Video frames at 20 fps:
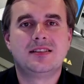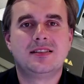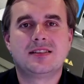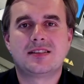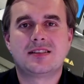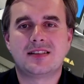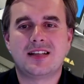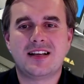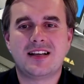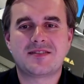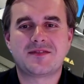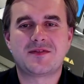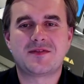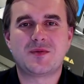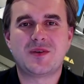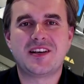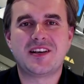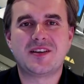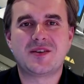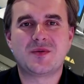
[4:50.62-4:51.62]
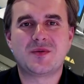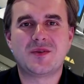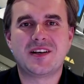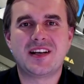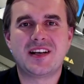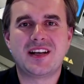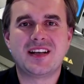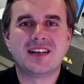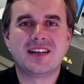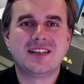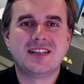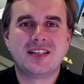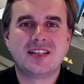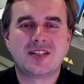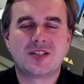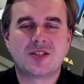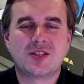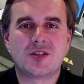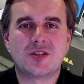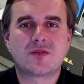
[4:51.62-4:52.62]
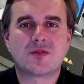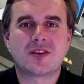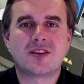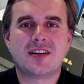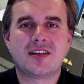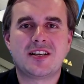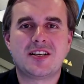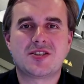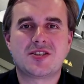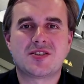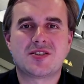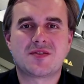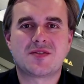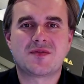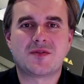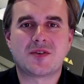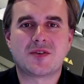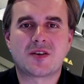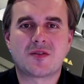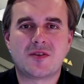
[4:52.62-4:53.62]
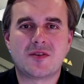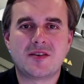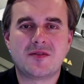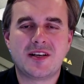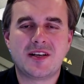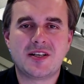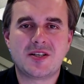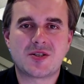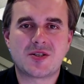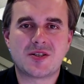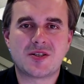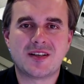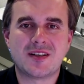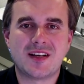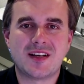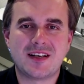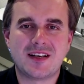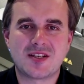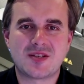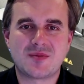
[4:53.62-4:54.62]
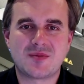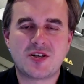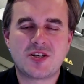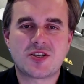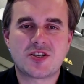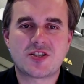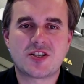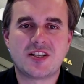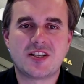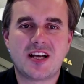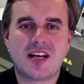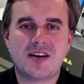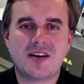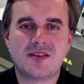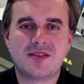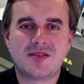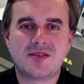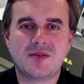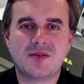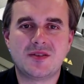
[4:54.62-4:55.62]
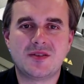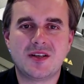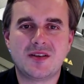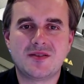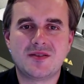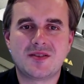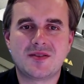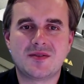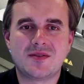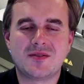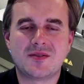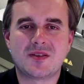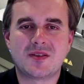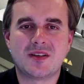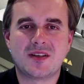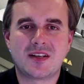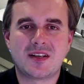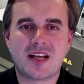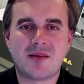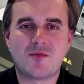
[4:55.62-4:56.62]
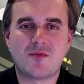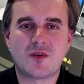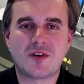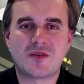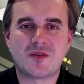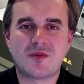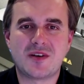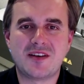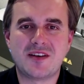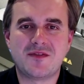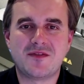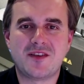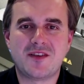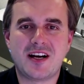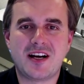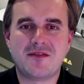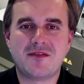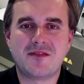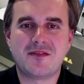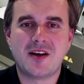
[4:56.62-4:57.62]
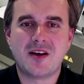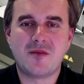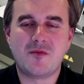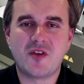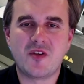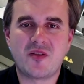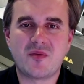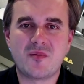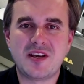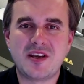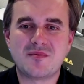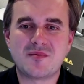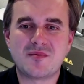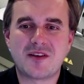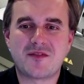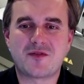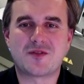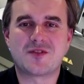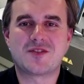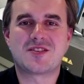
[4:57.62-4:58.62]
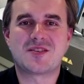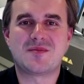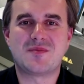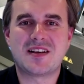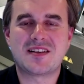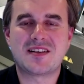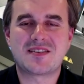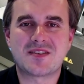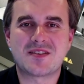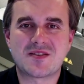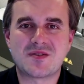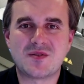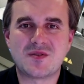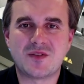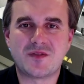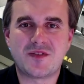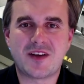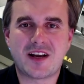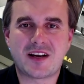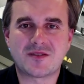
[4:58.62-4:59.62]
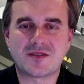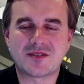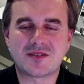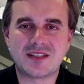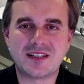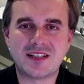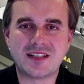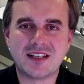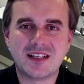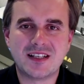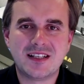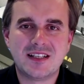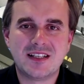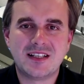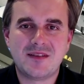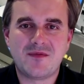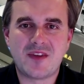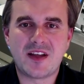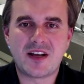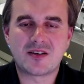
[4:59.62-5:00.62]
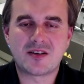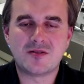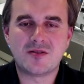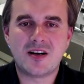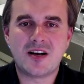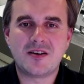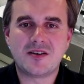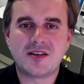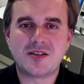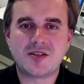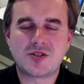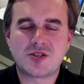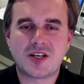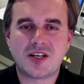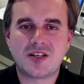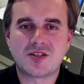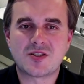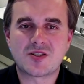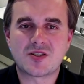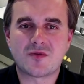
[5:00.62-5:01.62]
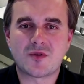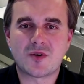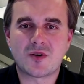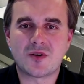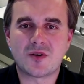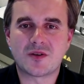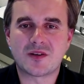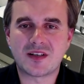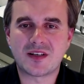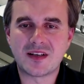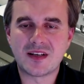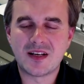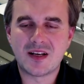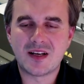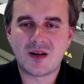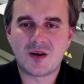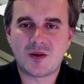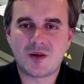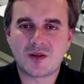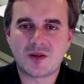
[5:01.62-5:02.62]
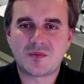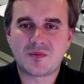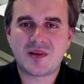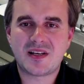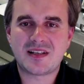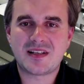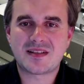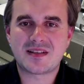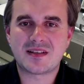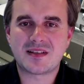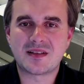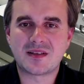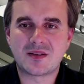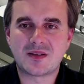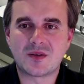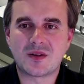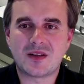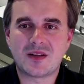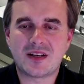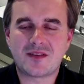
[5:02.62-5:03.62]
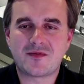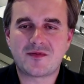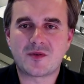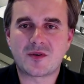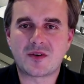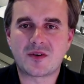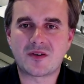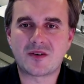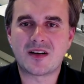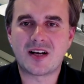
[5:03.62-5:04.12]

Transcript: Class of 2020, congratulations for graduation, and a special shout out to those who took Chem 125 with me in my first semester as new faculty. Now go out and change the world, and all the best and good luck for your